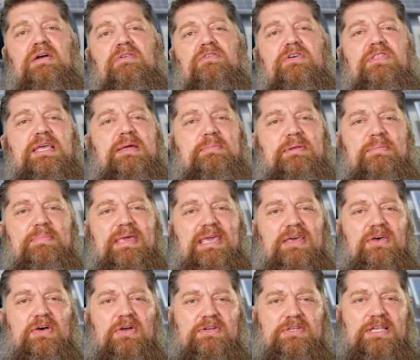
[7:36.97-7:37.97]
for them to
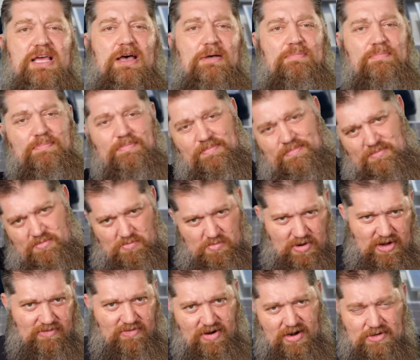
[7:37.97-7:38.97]
be hooked up
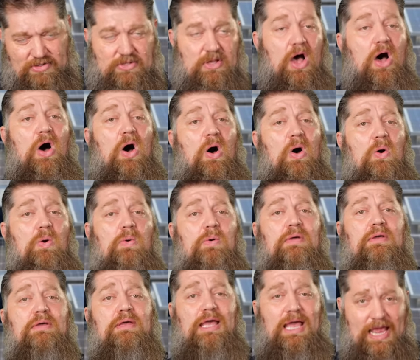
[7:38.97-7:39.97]
reverse?
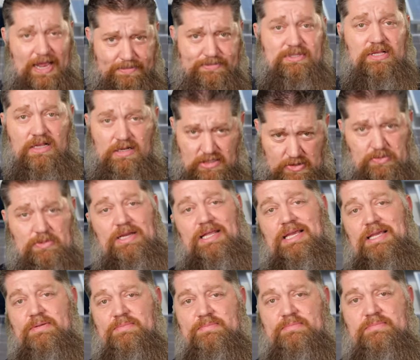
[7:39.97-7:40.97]
Oh,
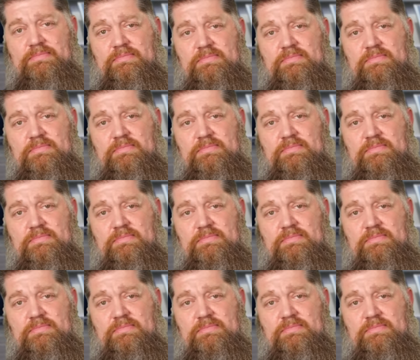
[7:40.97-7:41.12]
Absolutely.